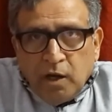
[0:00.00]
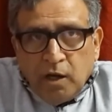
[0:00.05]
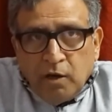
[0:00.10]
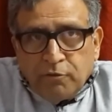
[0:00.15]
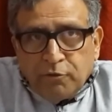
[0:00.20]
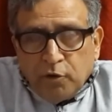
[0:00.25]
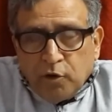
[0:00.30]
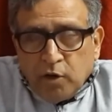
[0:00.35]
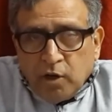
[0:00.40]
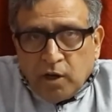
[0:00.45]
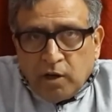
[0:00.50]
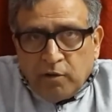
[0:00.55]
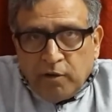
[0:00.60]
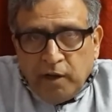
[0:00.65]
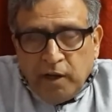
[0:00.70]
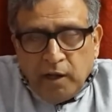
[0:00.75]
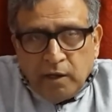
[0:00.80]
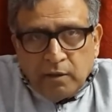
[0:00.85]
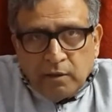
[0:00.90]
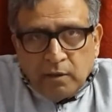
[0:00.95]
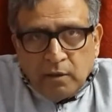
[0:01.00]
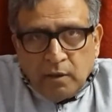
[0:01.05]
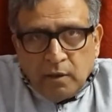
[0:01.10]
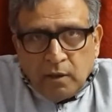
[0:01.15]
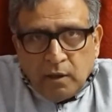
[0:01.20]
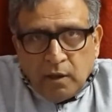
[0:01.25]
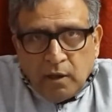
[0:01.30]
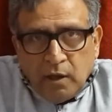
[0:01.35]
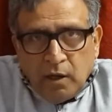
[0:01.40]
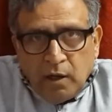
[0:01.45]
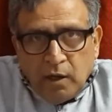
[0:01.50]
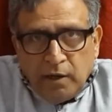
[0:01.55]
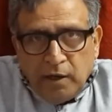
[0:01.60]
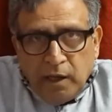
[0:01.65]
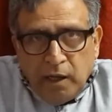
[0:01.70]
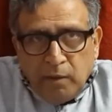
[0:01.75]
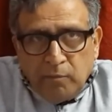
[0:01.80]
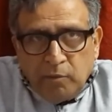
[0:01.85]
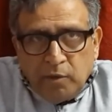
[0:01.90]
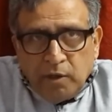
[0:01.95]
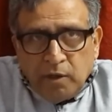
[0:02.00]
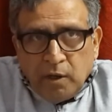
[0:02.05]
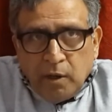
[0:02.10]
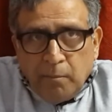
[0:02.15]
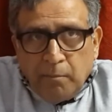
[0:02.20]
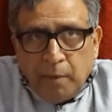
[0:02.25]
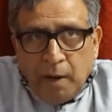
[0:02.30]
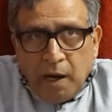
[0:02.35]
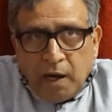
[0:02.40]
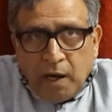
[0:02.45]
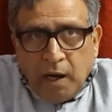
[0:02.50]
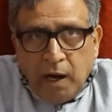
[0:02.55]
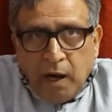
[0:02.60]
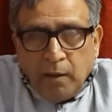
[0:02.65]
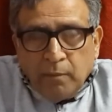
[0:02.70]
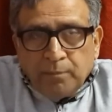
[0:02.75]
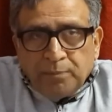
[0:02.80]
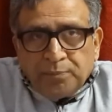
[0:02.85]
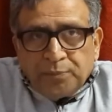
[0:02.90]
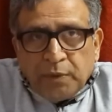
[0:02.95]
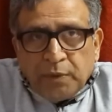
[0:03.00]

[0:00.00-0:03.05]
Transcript: for a crane named Baka.